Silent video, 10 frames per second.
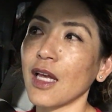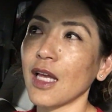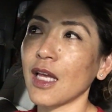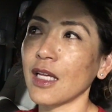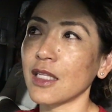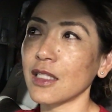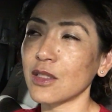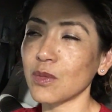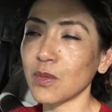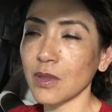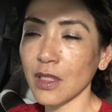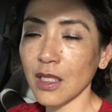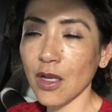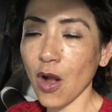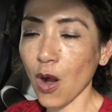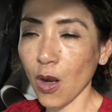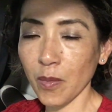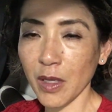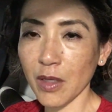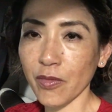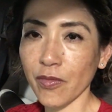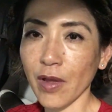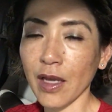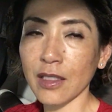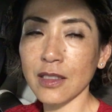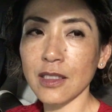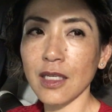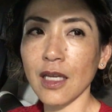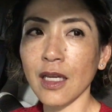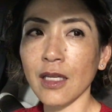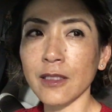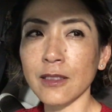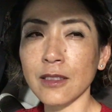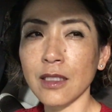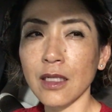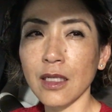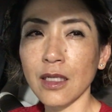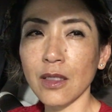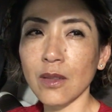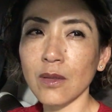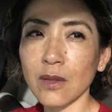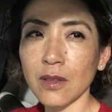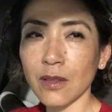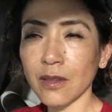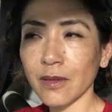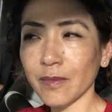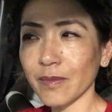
and it's really calming effect, and all the